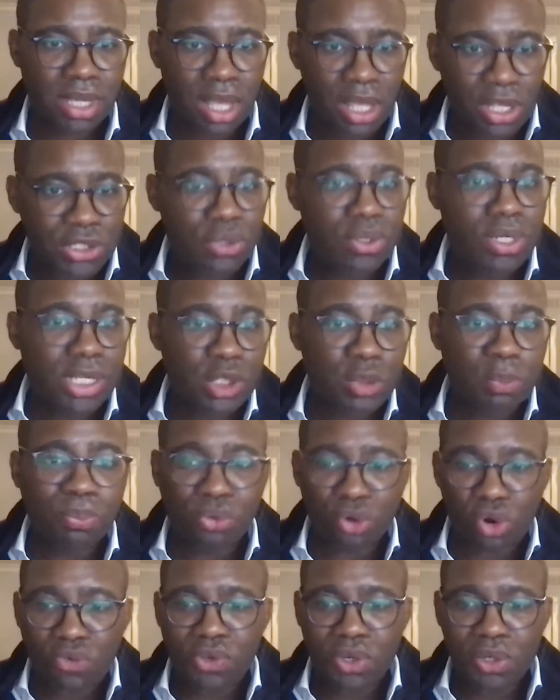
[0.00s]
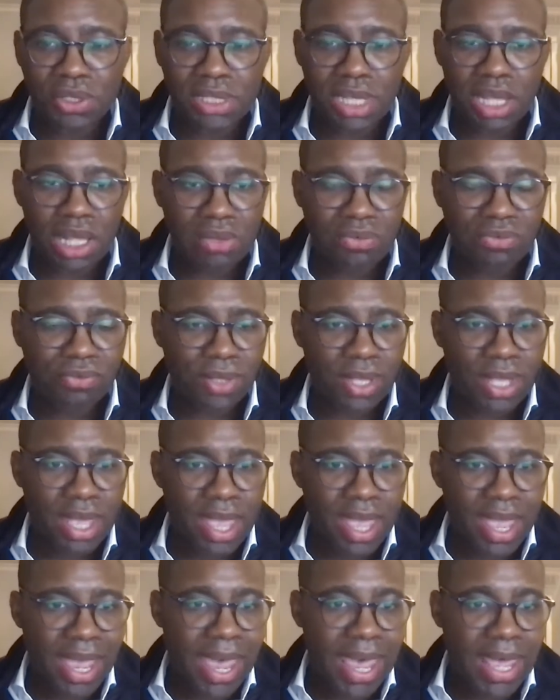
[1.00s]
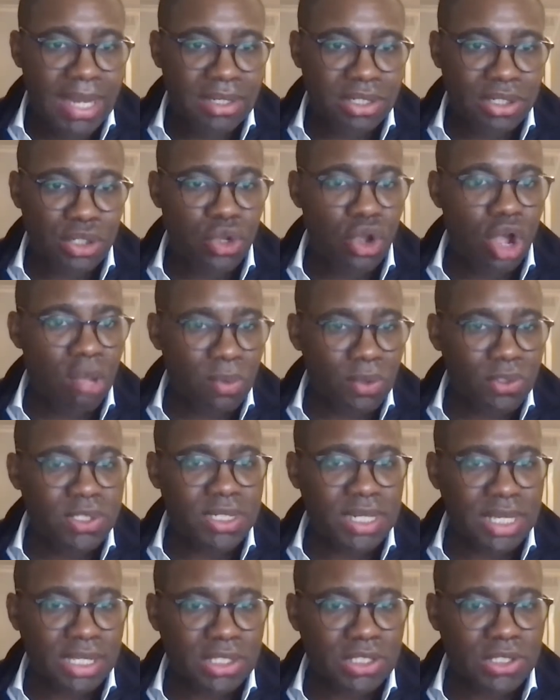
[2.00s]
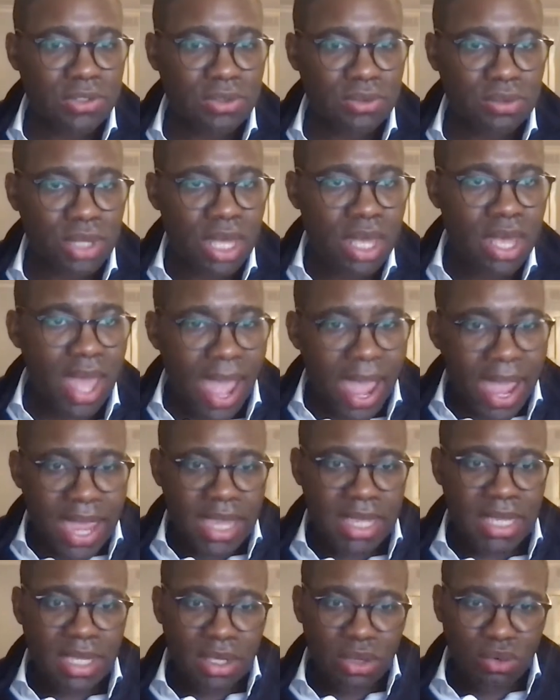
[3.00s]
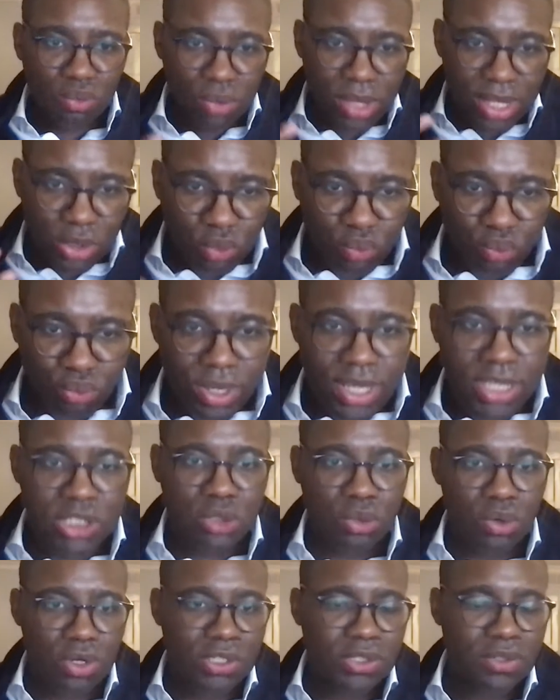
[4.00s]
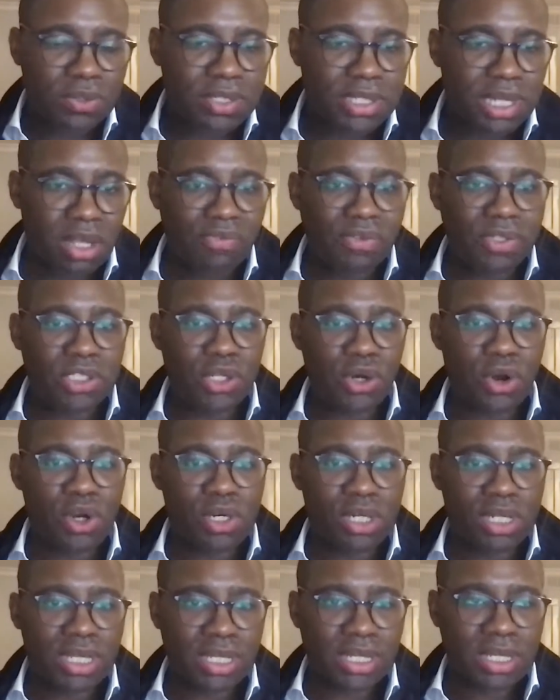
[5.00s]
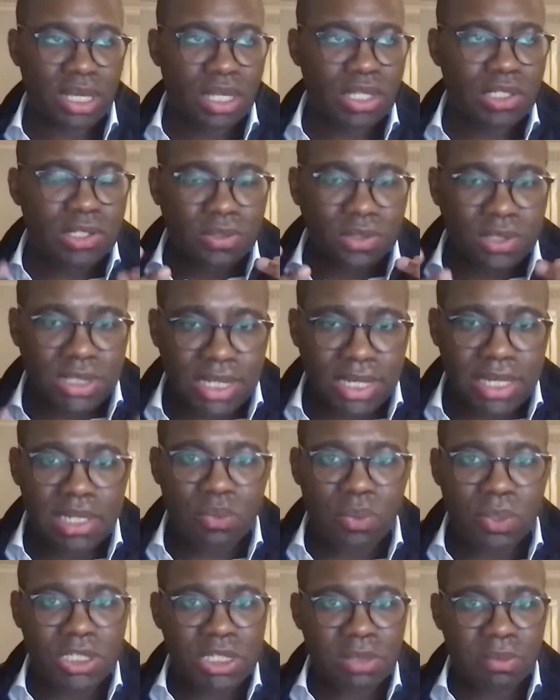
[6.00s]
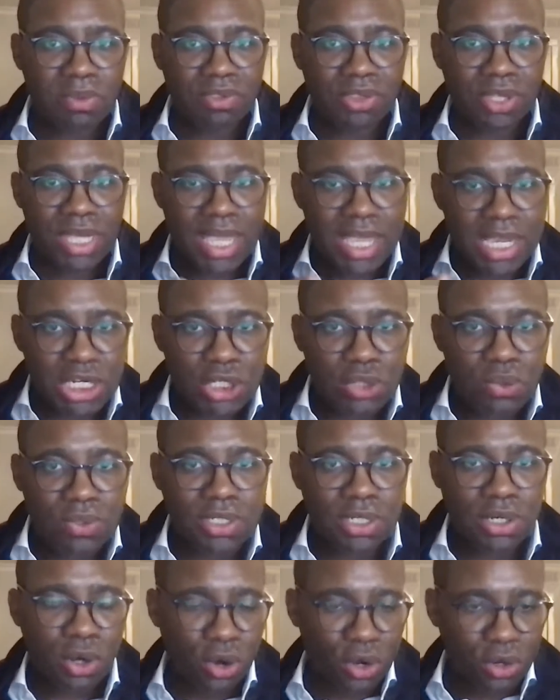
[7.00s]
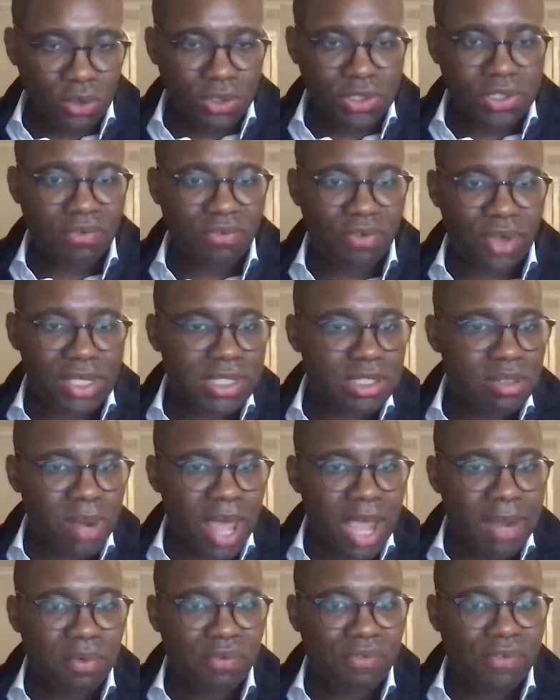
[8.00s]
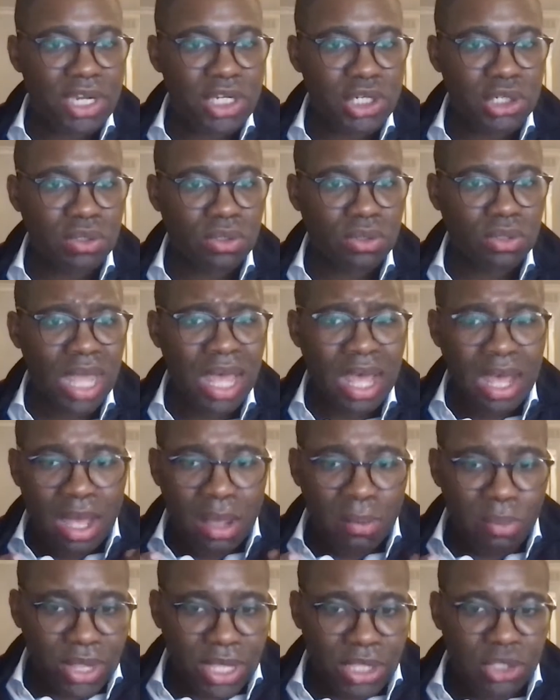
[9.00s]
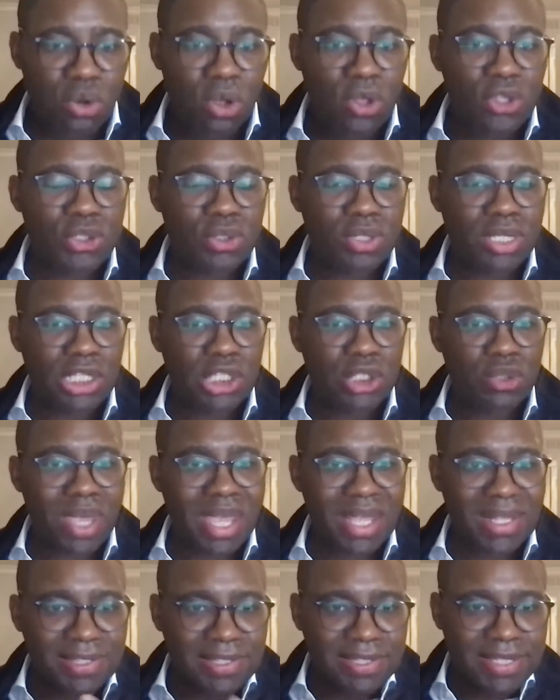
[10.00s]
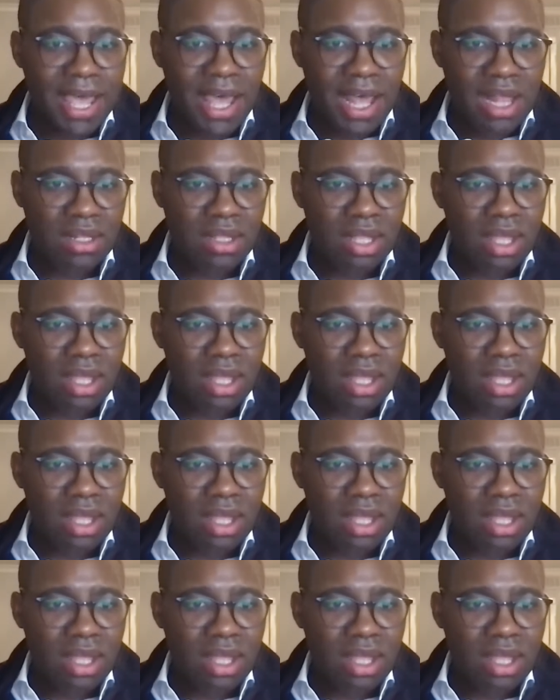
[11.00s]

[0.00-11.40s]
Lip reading: So you need to prove yourself, and you almost need to, resource yourself internally to deal with some of the issues and hurdles you face as a Black professional, but then you also need to excel